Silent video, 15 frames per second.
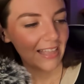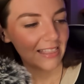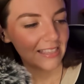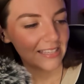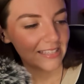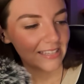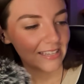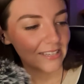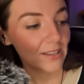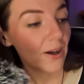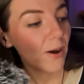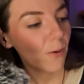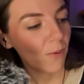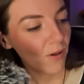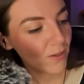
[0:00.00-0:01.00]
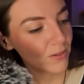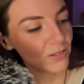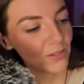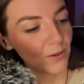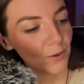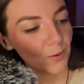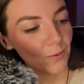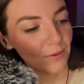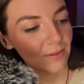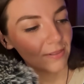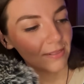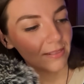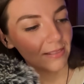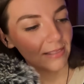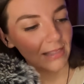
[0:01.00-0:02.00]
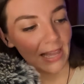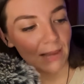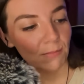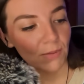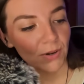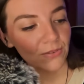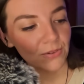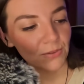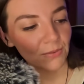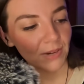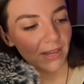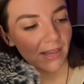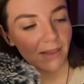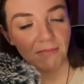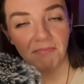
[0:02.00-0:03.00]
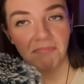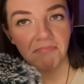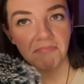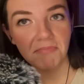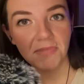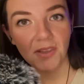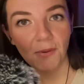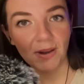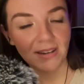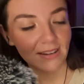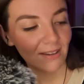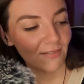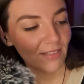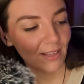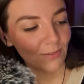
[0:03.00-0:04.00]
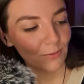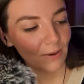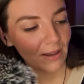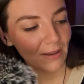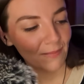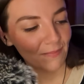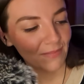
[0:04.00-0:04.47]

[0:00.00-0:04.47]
This is, also Le Mercerie. No idea if that's right.